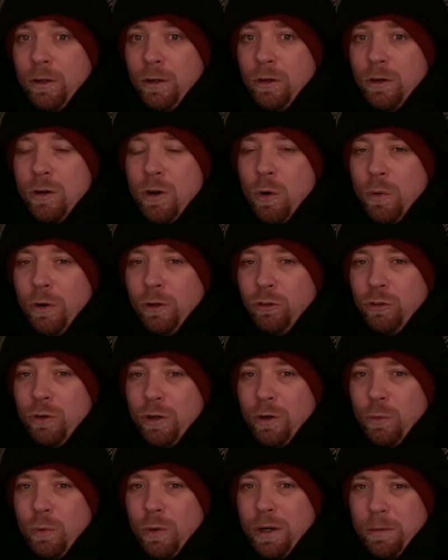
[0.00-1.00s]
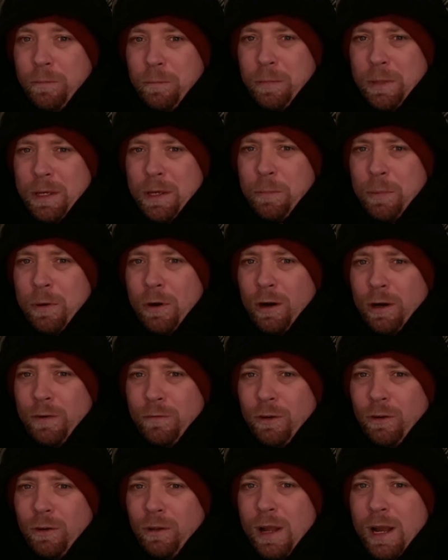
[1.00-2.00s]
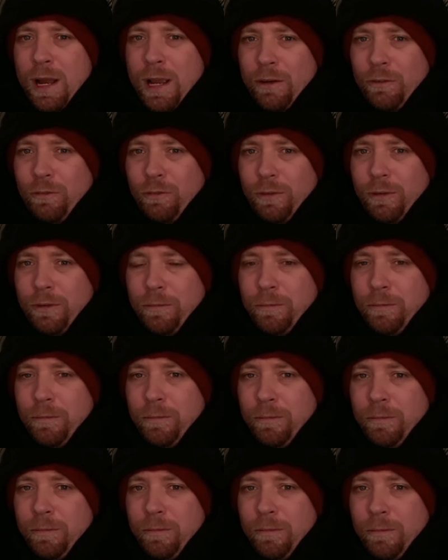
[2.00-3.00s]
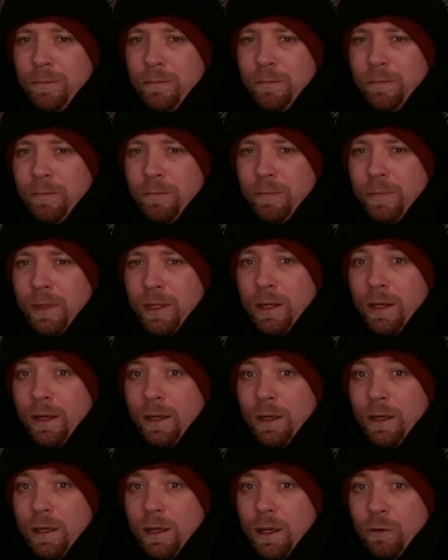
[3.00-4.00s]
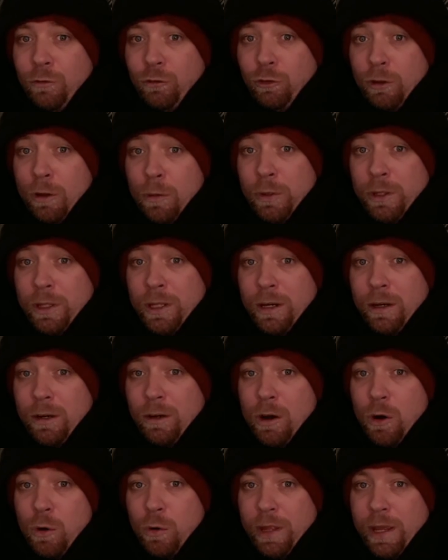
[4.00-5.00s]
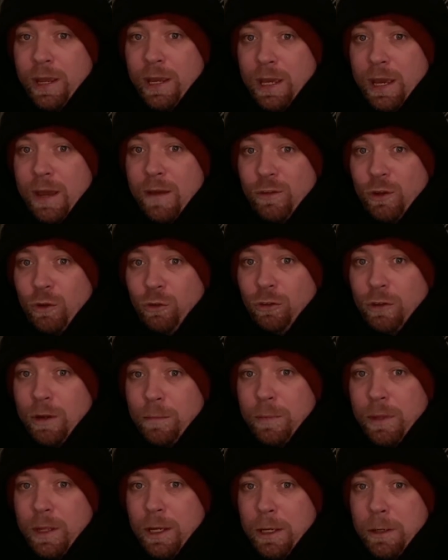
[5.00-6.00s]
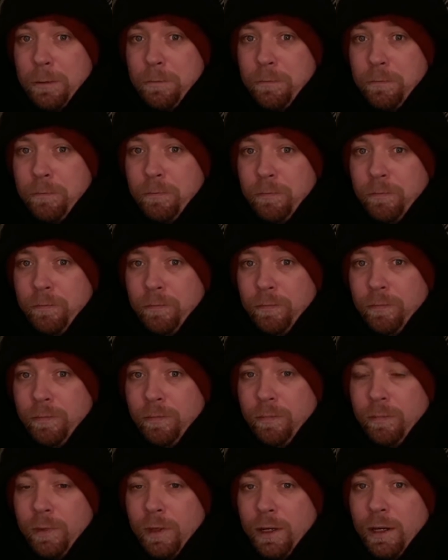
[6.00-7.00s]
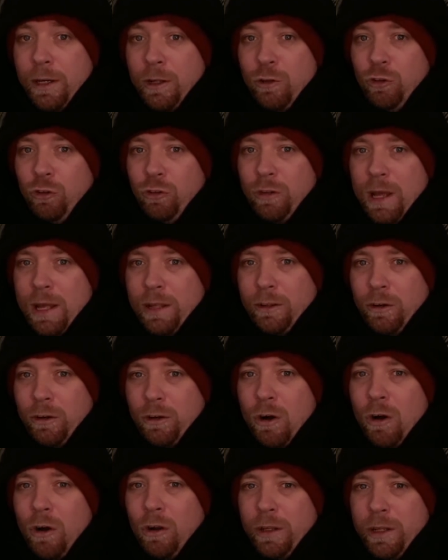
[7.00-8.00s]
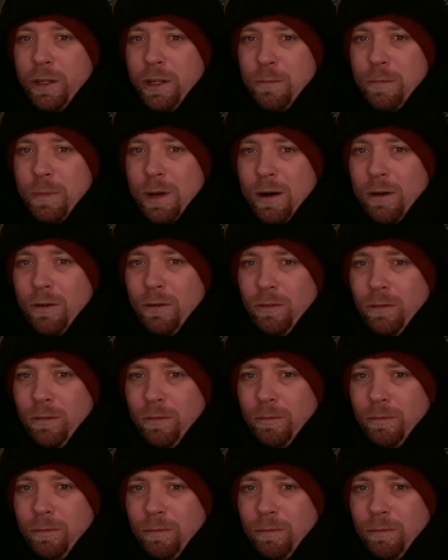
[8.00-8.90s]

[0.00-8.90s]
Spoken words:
No one's going to want to be a part of your life. If someone didn't know and they gave you something, and you sat there calling them out,